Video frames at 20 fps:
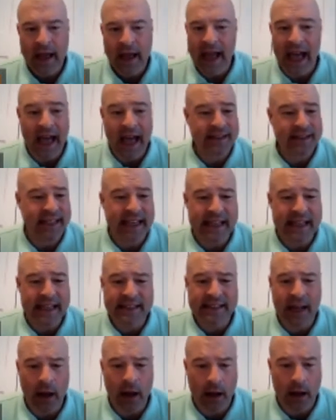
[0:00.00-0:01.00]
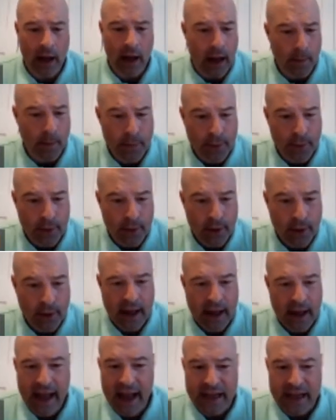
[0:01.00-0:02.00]
As he's hung up,
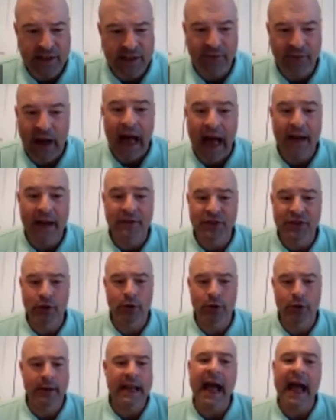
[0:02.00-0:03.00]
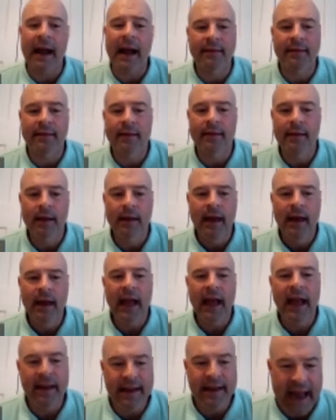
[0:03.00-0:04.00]
X5 is going to react.
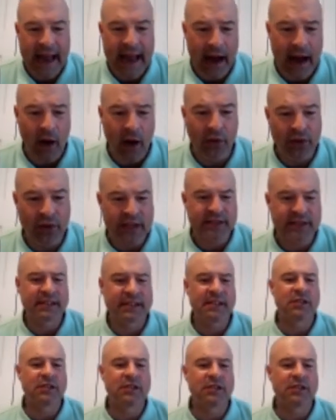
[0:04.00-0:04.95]
And now this is